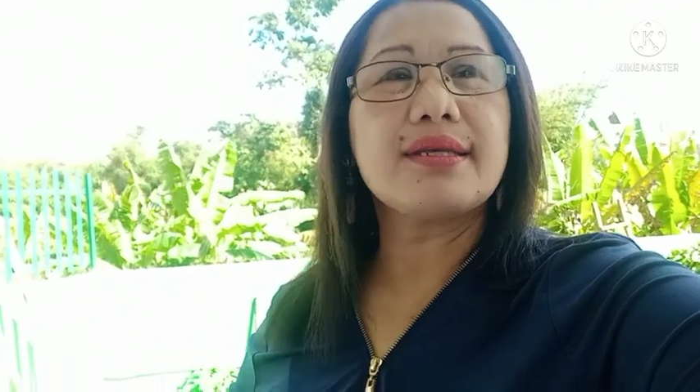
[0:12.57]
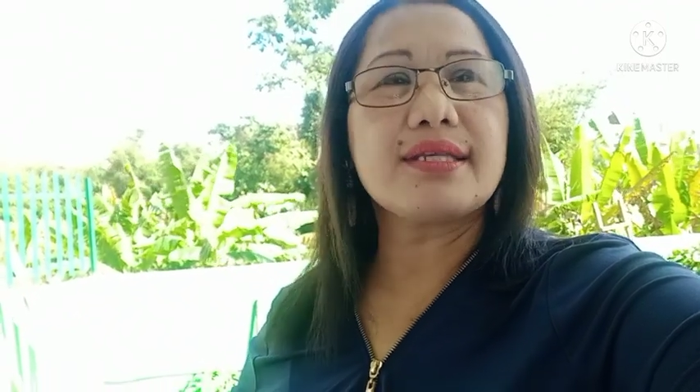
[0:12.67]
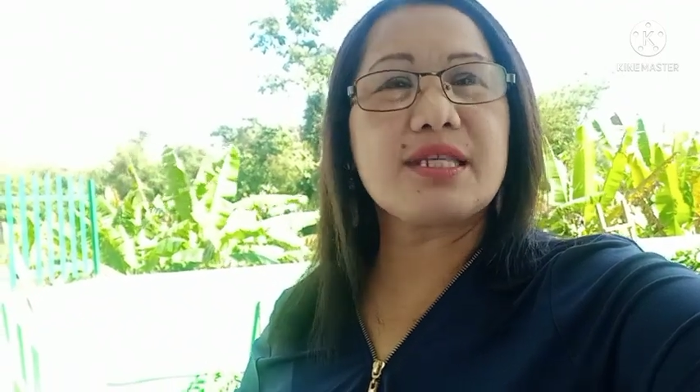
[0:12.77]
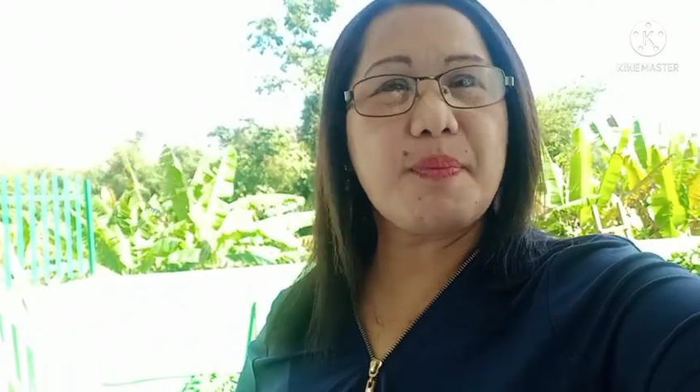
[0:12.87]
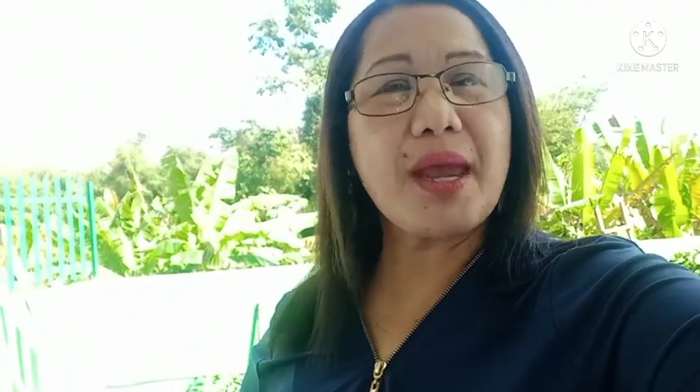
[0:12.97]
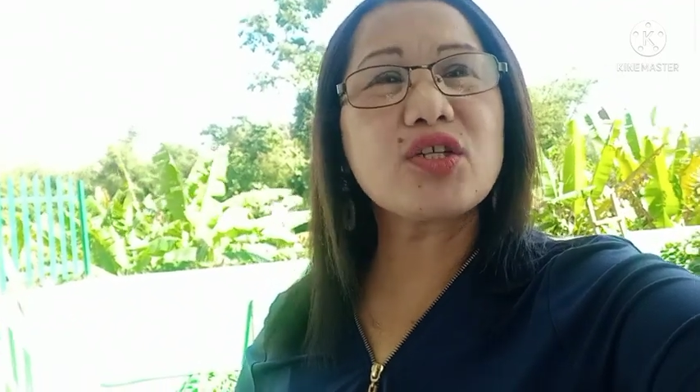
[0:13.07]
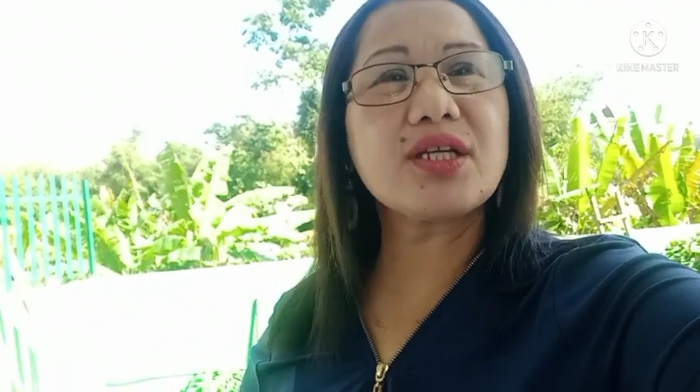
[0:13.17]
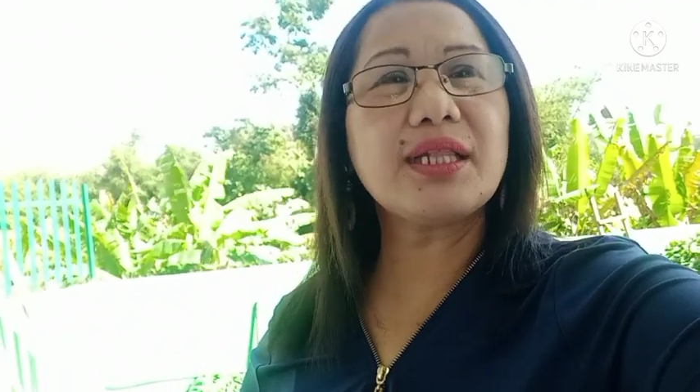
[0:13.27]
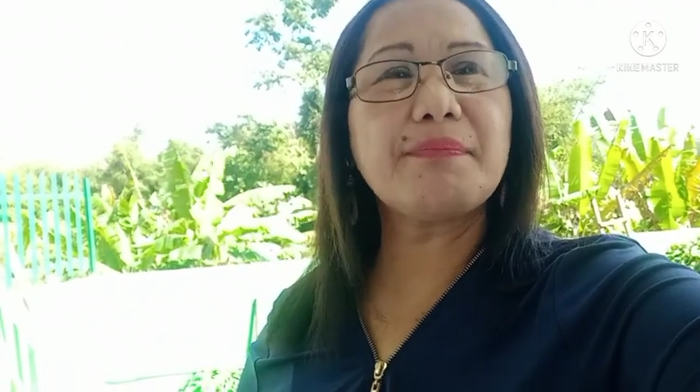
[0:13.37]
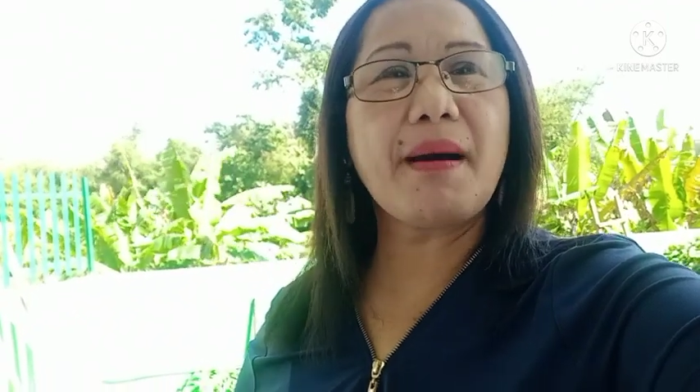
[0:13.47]

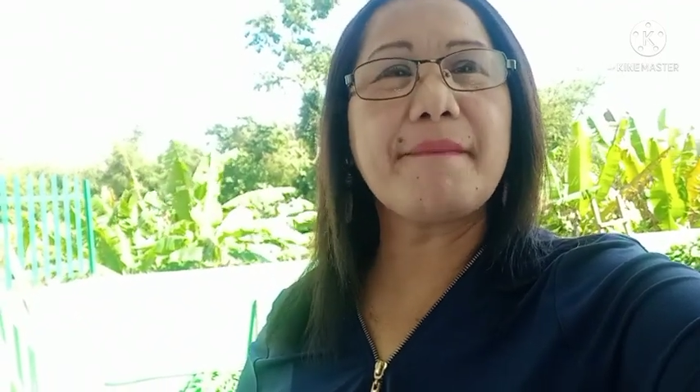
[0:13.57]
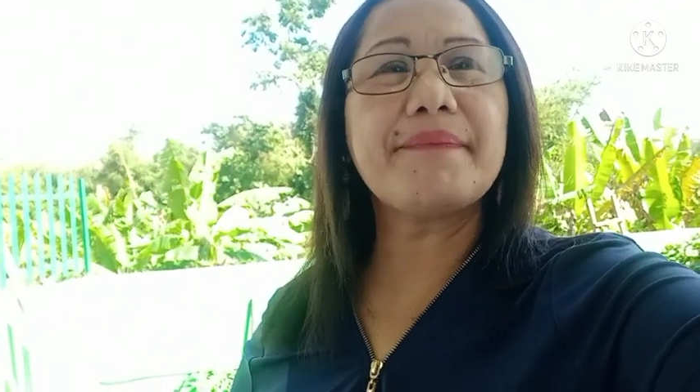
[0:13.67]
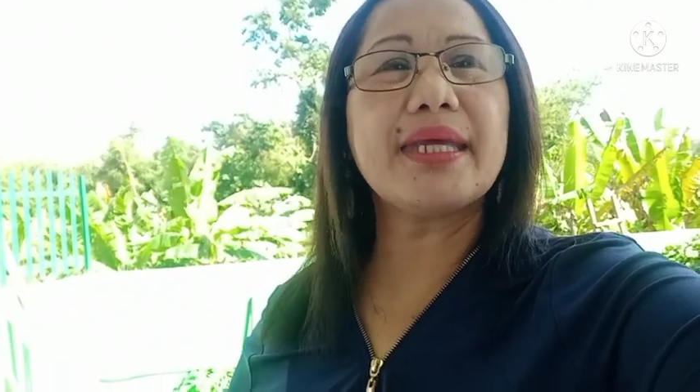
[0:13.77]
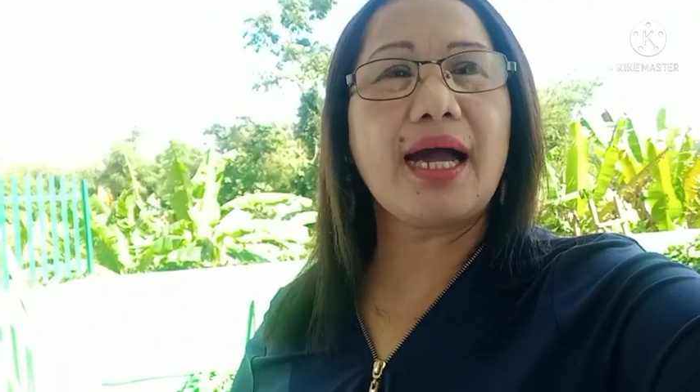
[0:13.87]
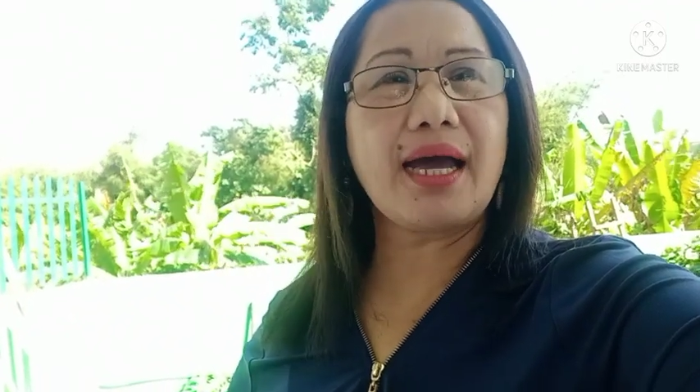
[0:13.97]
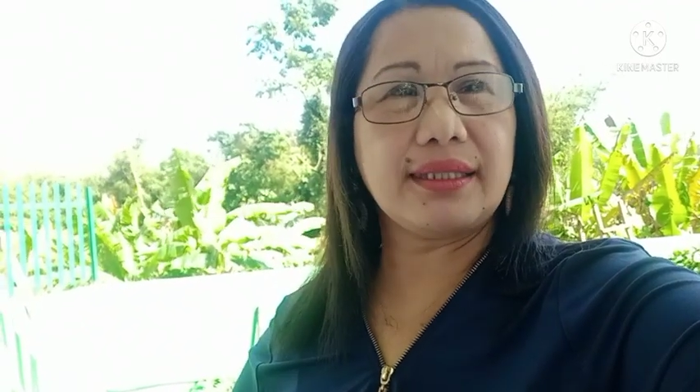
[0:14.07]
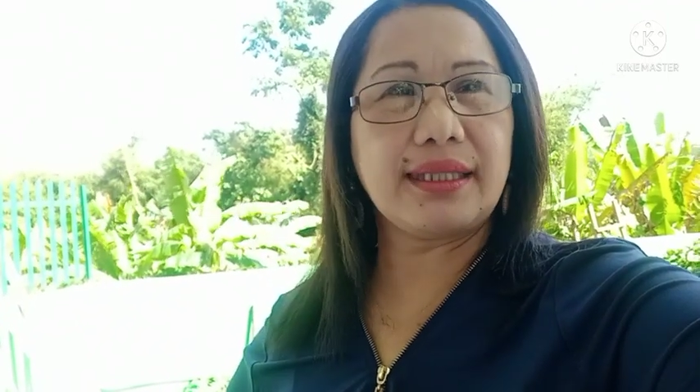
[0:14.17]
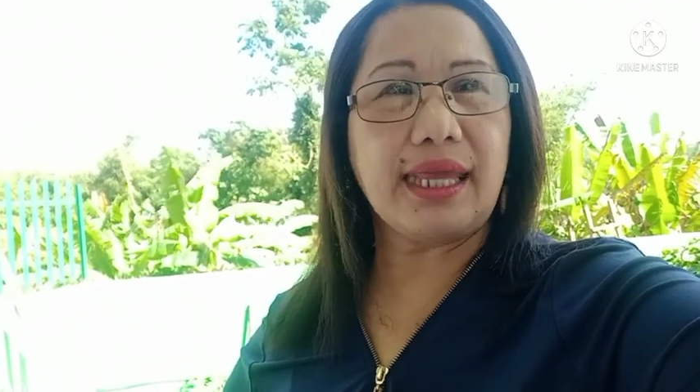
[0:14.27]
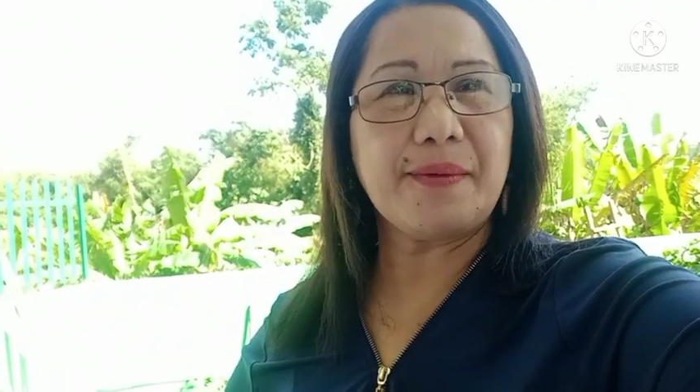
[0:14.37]
special public holiday.